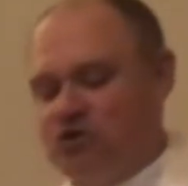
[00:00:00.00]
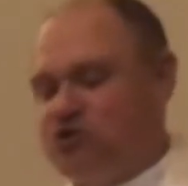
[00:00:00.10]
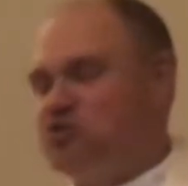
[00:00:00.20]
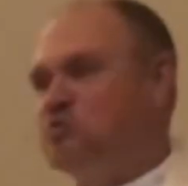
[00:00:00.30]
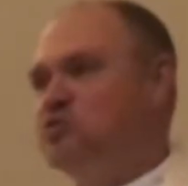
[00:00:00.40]
to
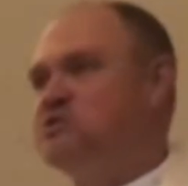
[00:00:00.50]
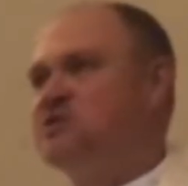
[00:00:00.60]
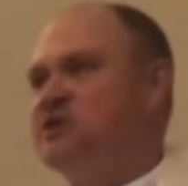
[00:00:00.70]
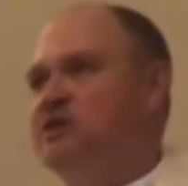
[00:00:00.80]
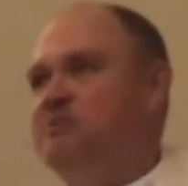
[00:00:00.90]

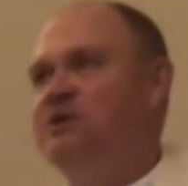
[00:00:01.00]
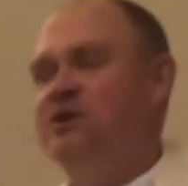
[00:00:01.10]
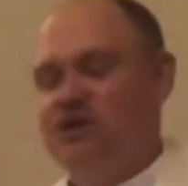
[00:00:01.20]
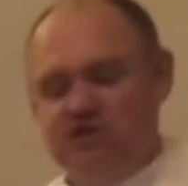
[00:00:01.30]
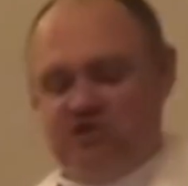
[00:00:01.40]
Jerusalem
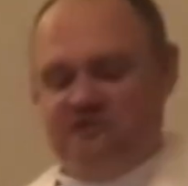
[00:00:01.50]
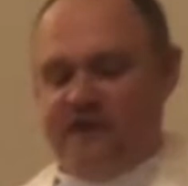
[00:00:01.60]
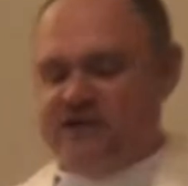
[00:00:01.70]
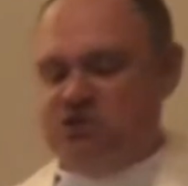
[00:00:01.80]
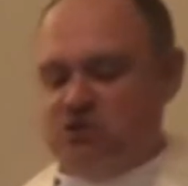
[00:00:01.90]
to
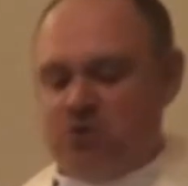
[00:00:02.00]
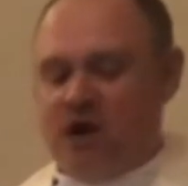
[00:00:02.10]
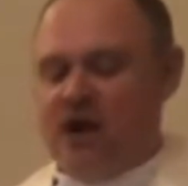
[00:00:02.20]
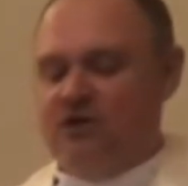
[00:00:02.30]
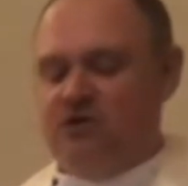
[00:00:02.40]
face
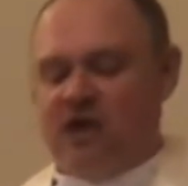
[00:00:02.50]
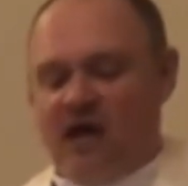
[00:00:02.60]
trial,